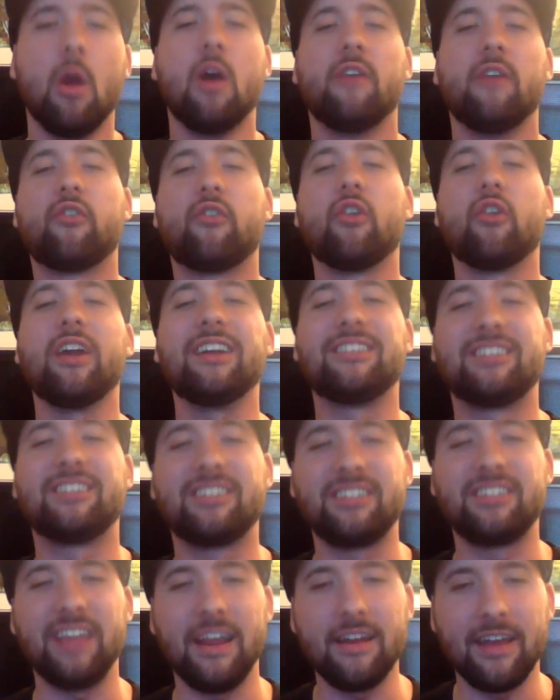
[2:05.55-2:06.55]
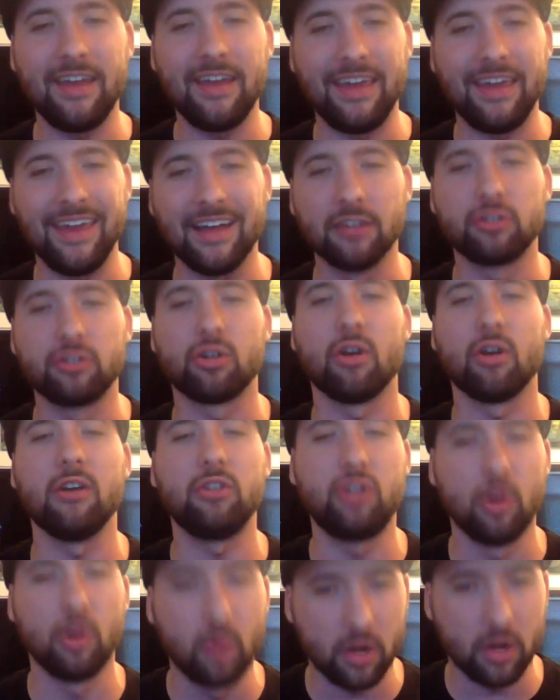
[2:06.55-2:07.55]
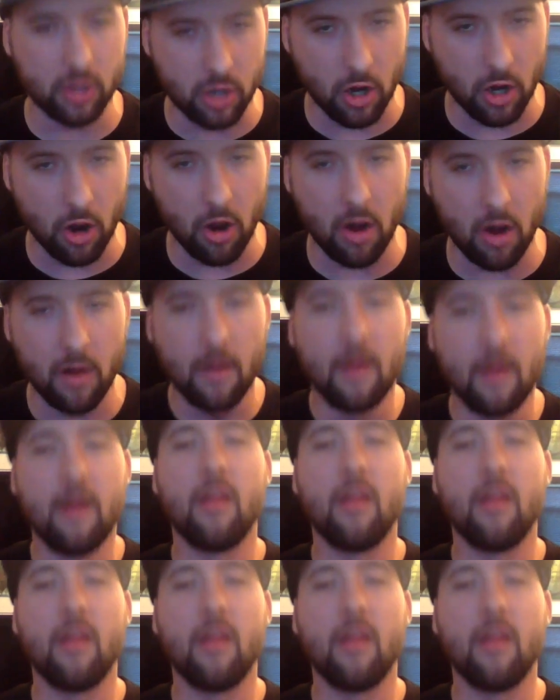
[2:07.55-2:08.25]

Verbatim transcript: for a Cena heel turn to occur,